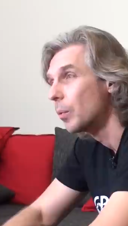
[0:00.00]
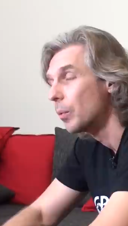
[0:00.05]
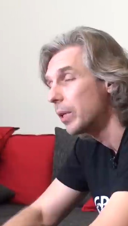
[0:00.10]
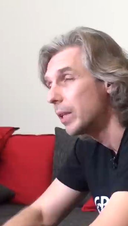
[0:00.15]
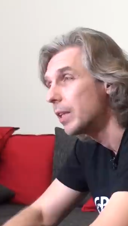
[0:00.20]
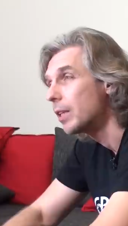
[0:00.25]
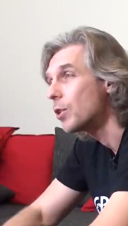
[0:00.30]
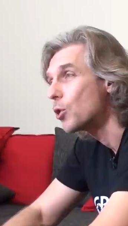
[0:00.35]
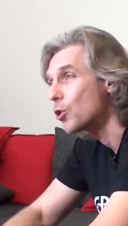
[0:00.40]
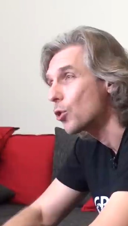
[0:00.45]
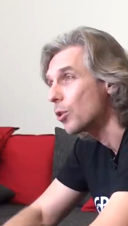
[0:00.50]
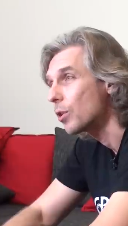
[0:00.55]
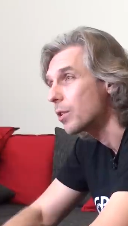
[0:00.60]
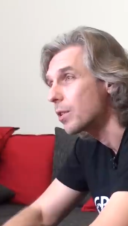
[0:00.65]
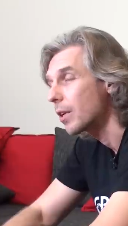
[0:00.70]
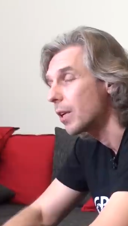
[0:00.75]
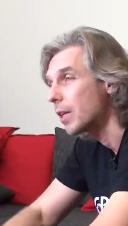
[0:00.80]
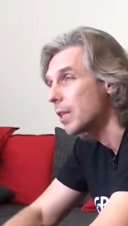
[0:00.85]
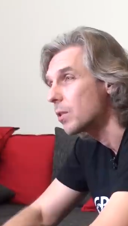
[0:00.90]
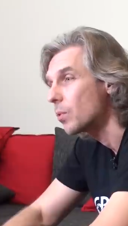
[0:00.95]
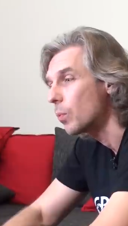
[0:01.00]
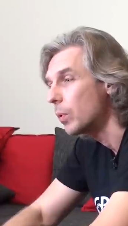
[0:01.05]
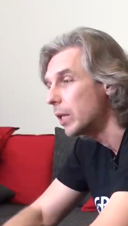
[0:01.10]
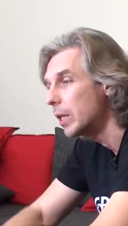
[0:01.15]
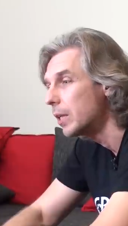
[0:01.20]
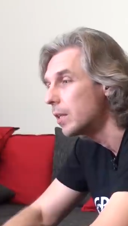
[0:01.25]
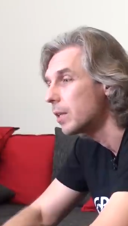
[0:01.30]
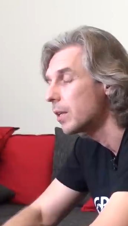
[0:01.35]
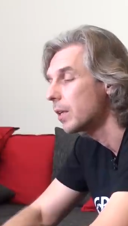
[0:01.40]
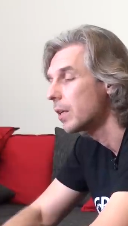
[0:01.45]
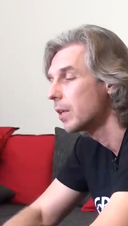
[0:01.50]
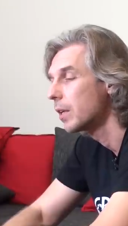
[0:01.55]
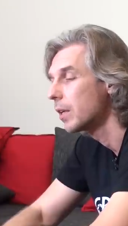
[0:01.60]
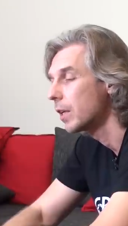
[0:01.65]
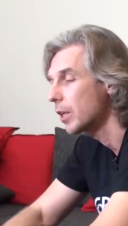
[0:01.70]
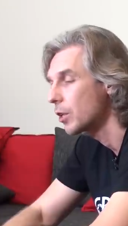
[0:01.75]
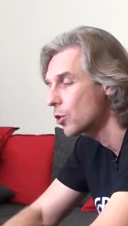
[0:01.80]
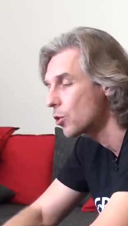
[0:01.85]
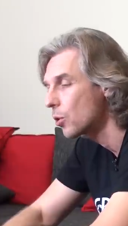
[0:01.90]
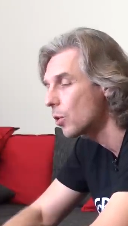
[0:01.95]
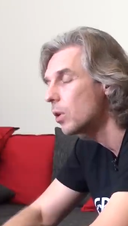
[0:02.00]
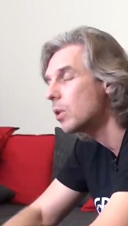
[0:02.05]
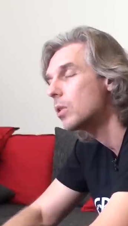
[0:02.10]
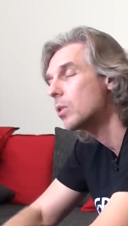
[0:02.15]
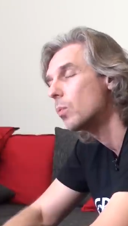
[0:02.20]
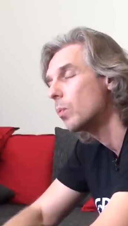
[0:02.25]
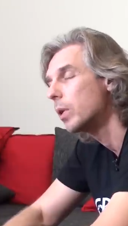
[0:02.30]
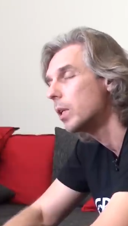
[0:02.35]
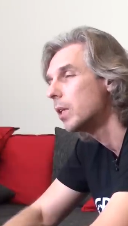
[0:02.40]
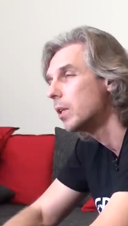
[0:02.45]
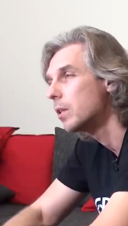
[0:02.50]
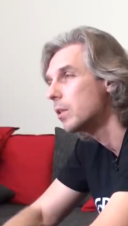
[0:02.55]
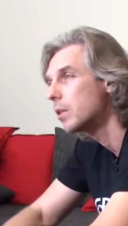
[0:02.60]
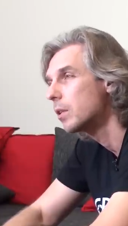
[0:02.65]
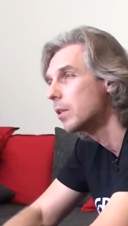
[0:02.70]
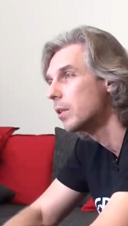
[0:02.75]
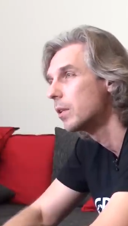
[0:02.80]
We need a choice, guys. We need a choice. We need